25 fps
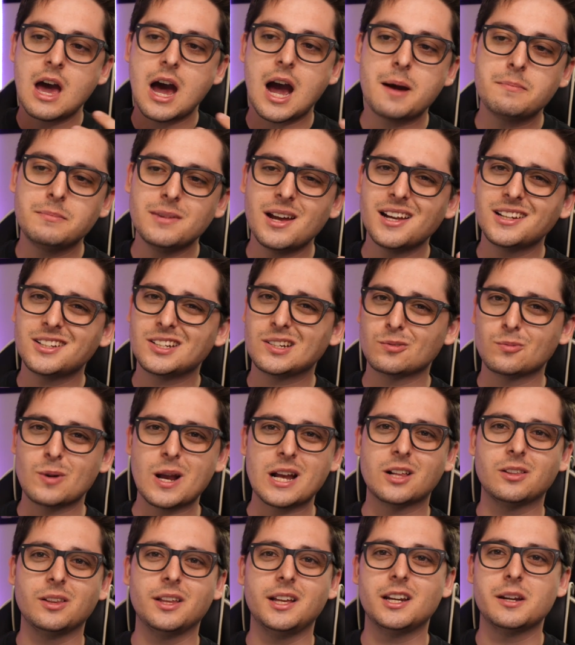I'm not
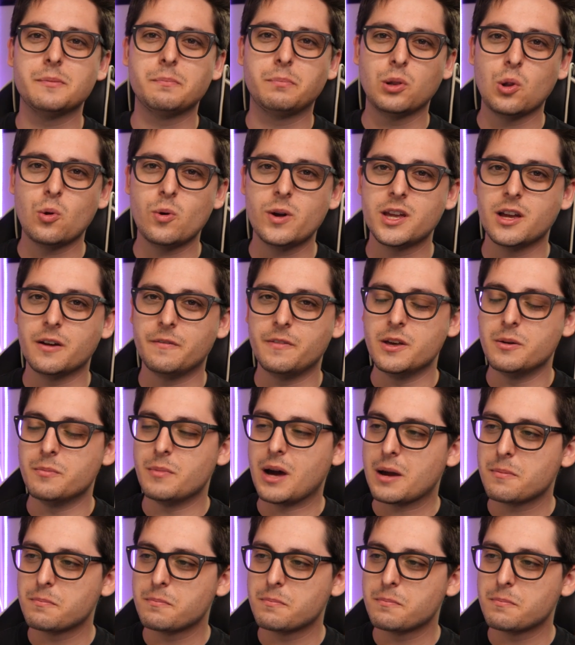directly an employee of them.